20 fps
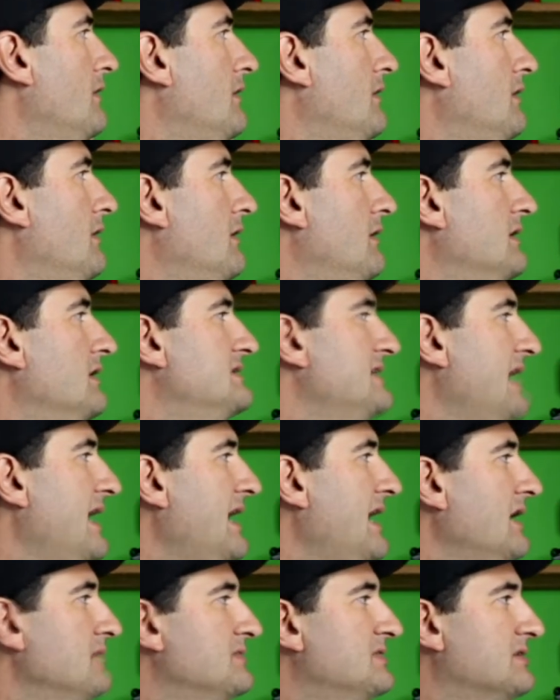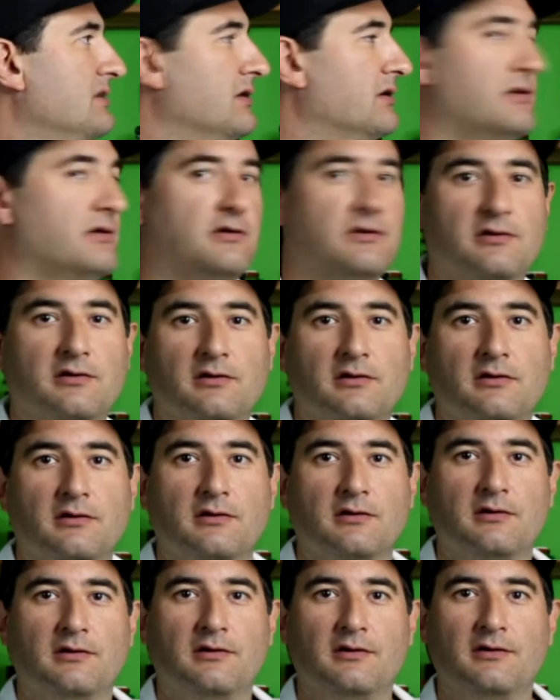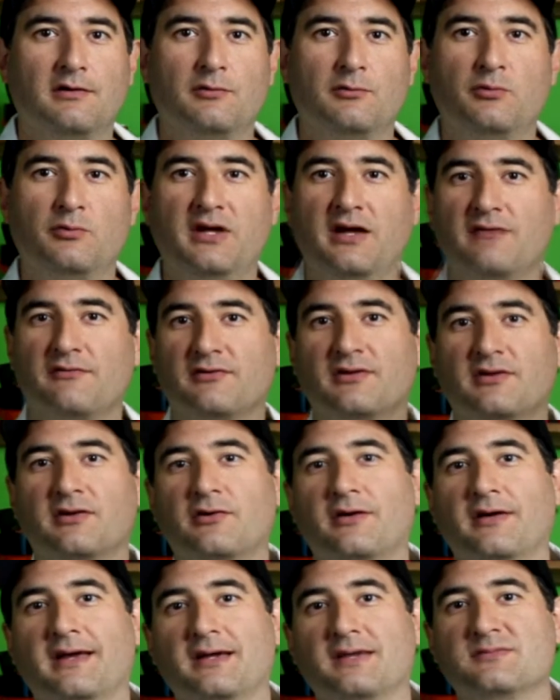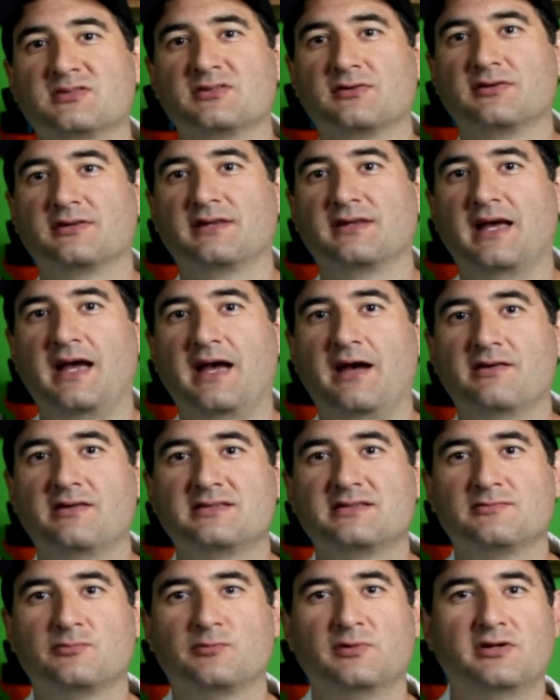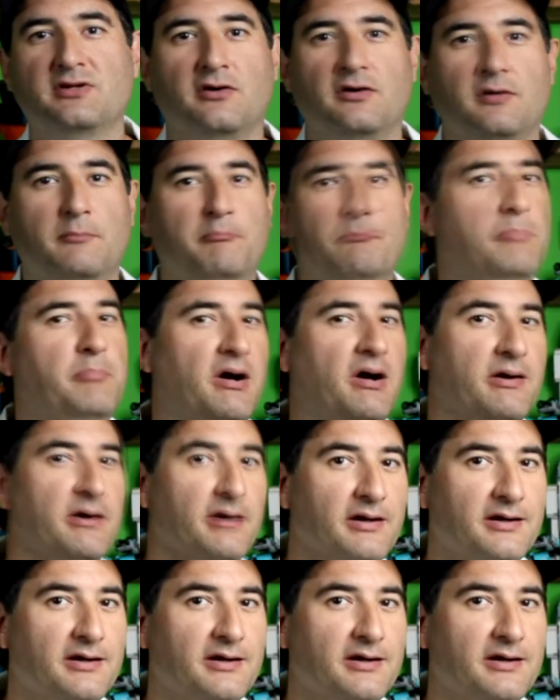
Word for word: It's a hamster. We have a little hamster in the house. We call it Butter.